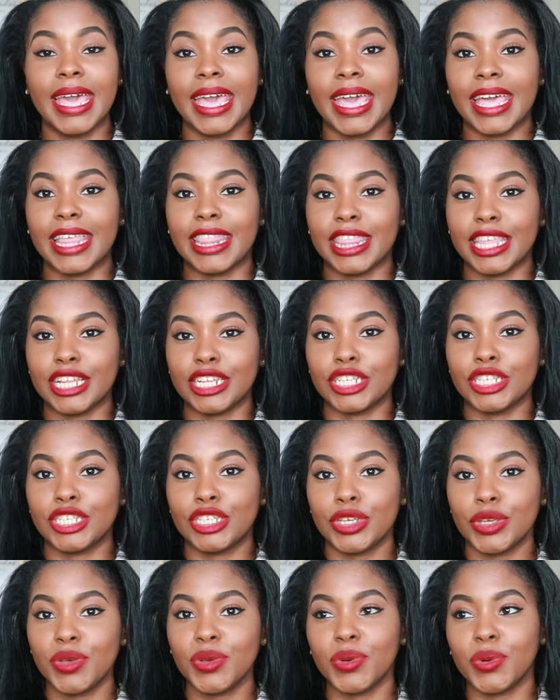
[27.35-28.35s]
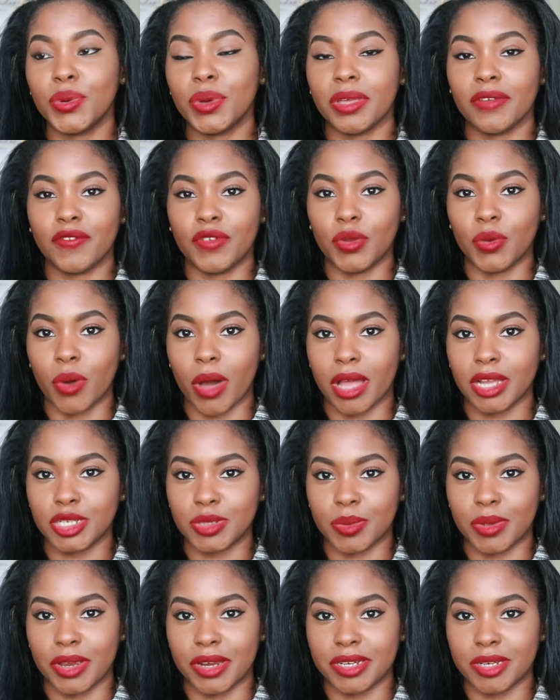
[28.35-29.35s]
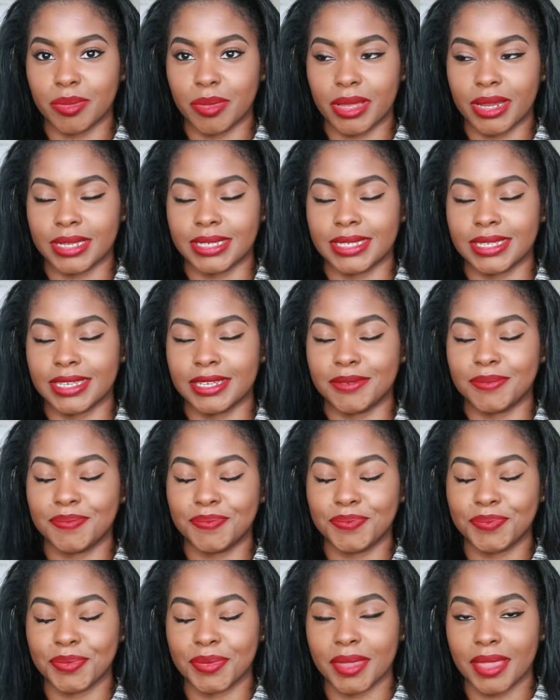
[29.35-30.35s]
And then two, if you watch Married to Medicine,